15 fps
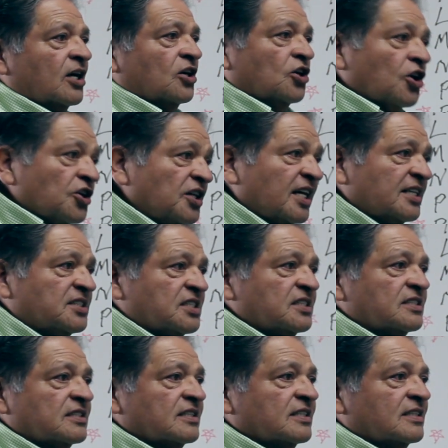
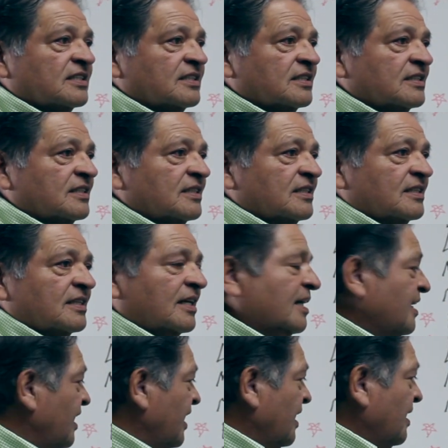goodness.
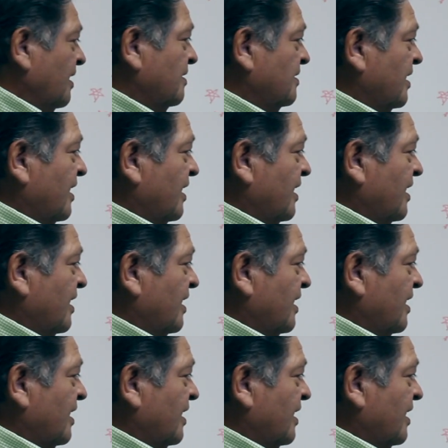And